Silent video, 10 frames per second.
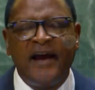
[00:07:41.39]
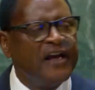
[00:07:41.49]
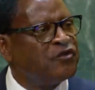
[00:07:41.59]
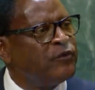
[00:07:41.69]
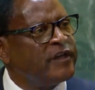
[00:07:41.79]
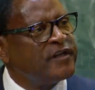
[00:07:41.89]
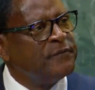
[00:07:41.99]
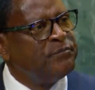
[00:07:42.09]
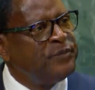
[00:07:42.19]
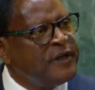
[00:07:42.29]
as we
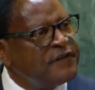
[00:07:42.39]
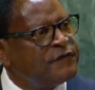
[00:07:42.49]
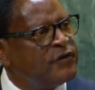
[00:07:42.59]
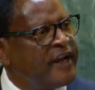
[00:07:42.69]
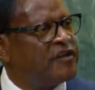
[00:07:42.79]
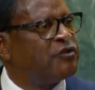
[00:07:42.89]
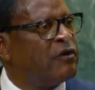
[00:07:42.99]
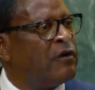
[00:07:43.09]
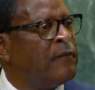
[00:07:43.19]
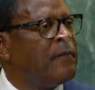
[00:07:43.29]
compete for
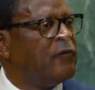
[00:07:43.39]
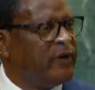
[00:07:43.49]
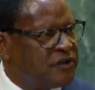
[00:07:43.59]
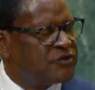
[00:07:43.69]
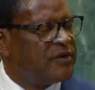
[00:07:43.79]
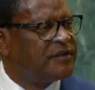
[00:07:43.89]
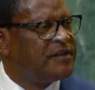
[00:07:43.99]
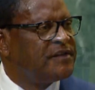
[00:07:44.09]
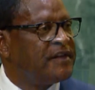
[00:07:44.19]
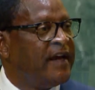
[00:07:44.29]
natural
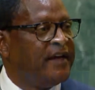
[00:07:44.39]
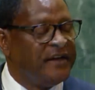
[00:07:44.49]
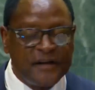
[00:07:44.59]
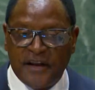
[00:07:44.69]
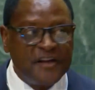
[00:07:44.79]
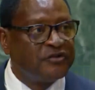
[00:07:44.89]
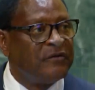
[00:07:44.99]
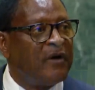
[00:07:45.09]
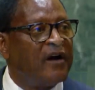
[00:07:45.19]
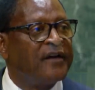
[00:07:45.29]
resources,
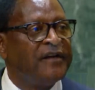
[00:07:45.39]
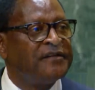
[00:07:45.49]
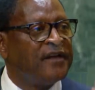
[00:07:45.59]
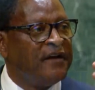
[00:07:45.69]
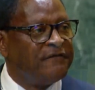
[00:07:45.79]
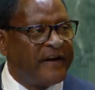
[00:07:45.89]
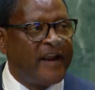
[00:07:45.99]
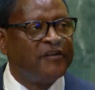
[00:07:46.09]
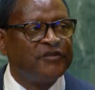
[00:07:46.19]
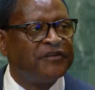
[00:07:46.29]
international markets,
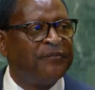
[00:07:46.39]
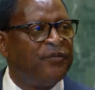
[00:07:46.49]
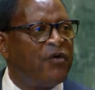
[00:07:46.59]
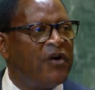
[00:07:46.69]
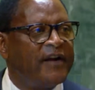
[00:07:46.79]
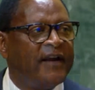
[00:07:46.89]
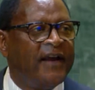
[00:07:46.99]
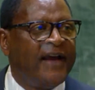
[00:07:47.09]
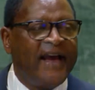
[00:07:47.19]
financial support,